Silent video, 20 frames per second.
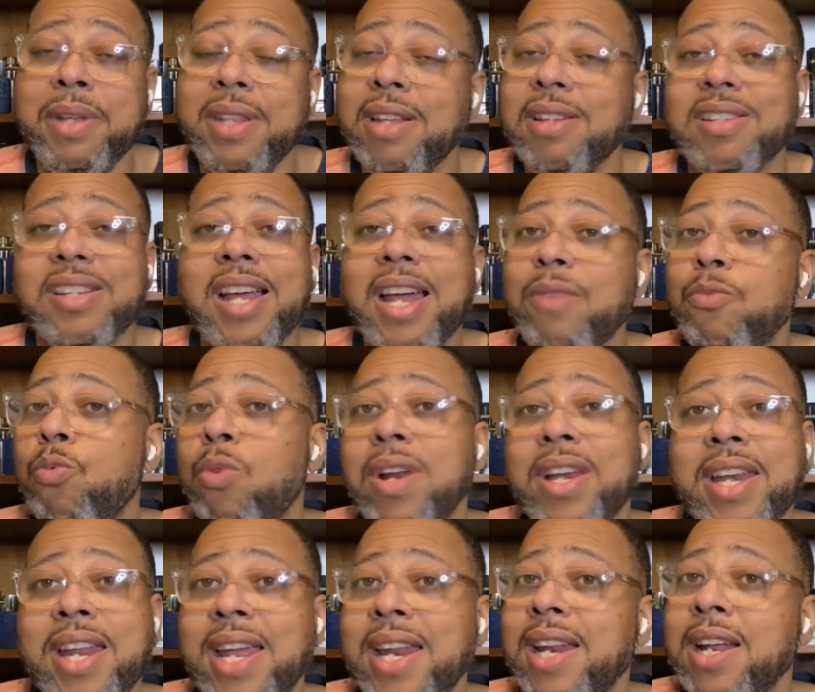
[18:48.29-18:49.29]
There's not one
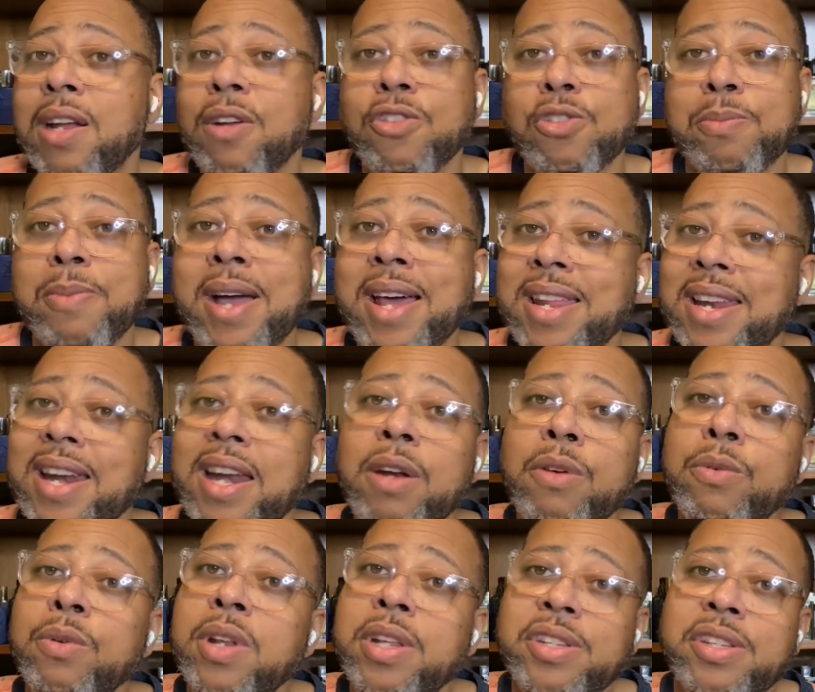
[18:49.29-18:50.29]
day that goes by that I
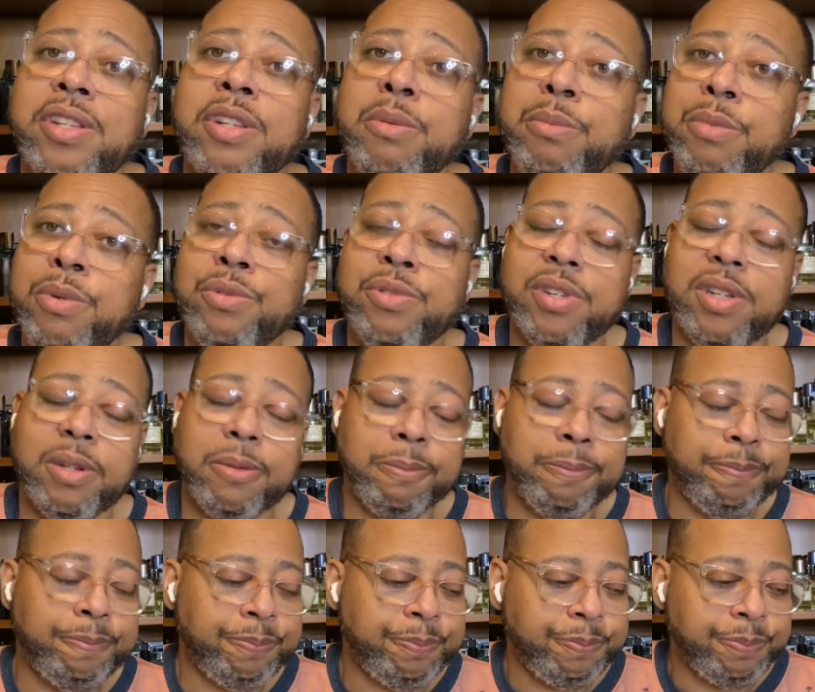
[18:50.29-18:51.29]
don't listen to
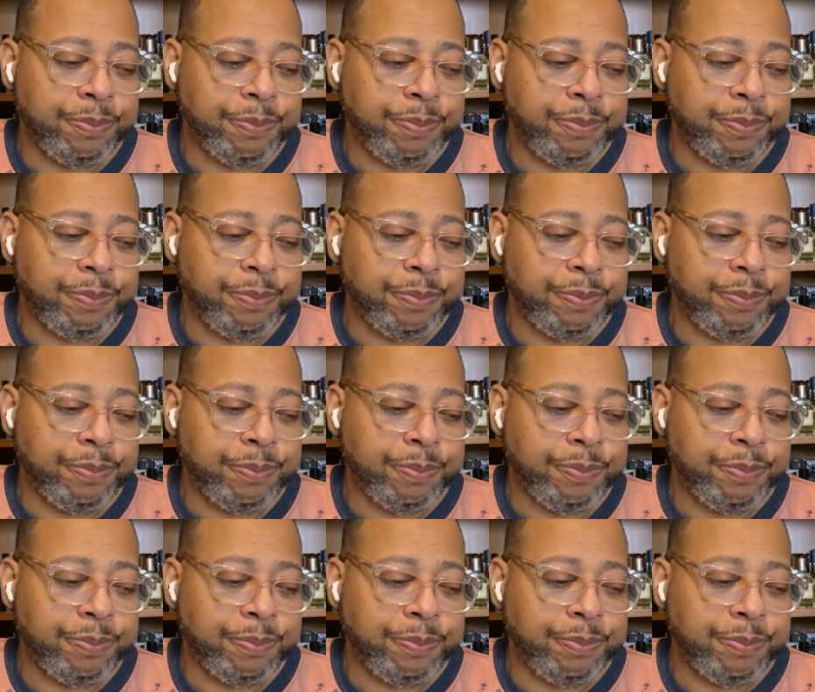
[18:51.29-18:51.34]
music,